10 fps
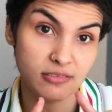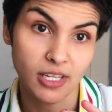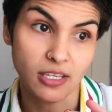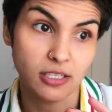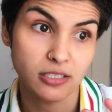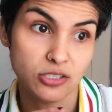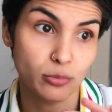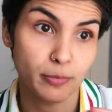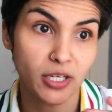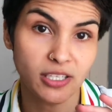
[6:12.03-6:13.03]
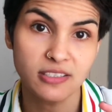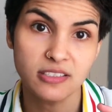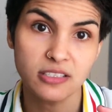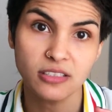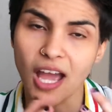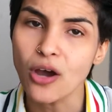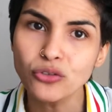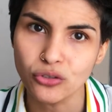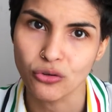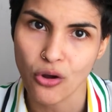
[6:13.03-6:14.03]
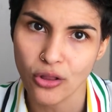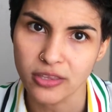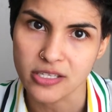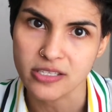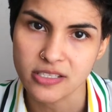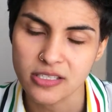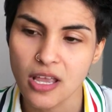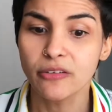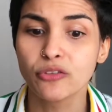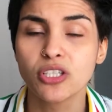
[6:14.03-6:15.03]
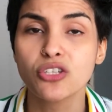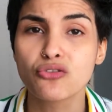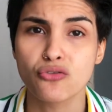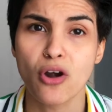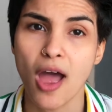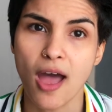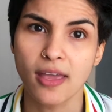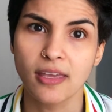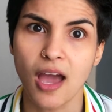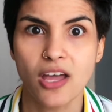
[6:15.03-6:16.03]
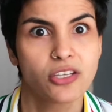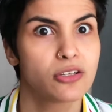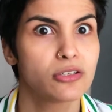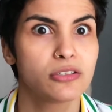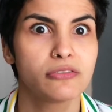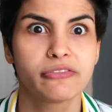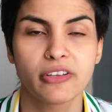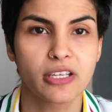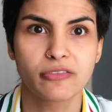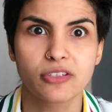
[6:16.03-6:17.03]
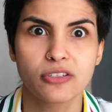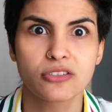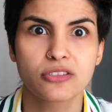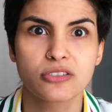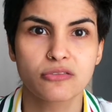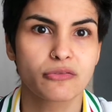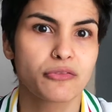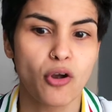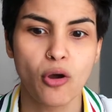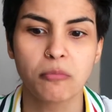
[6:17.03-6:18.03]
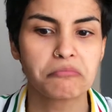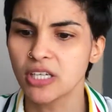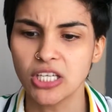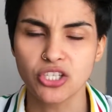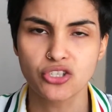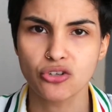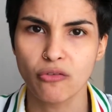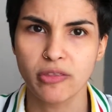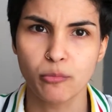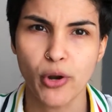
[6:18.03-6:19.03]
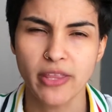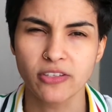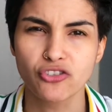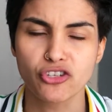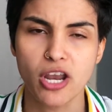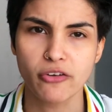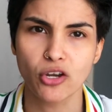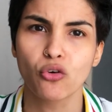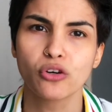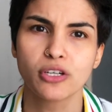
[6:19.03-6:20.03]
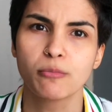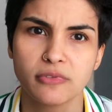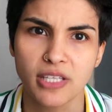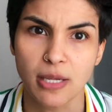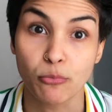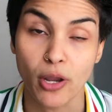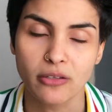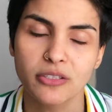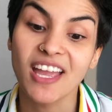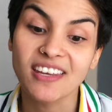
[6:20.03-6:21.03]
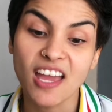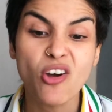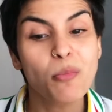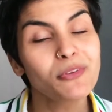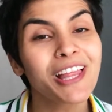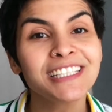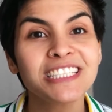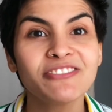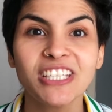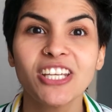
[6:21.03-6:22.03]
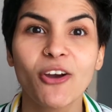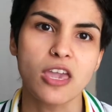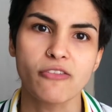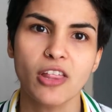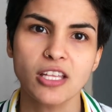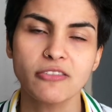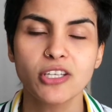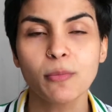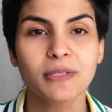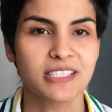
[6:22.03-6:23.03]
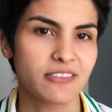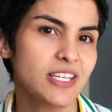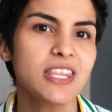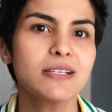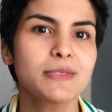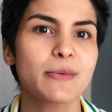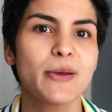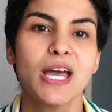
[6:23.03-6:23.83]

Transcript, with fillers: Like supermarket dessert? How do you call this? If you did try other flavors from each of the brand, the generic or the name brand. And I hope you like this video. If you like the video, please give it a thumbs up.